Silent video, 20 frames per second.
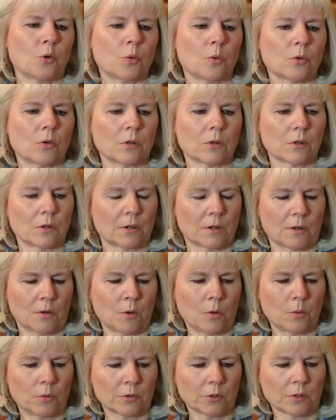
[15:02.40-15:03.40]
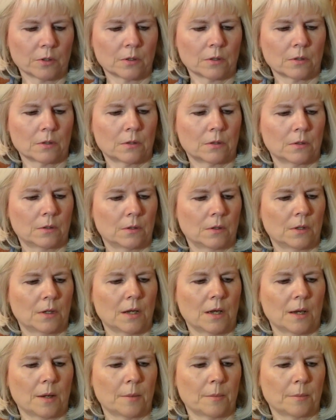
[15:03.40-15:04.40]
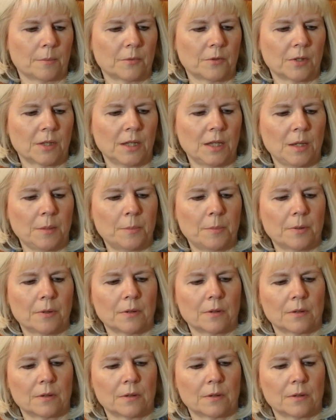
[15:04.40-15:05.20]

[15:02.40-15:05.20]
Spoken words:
holder to keep,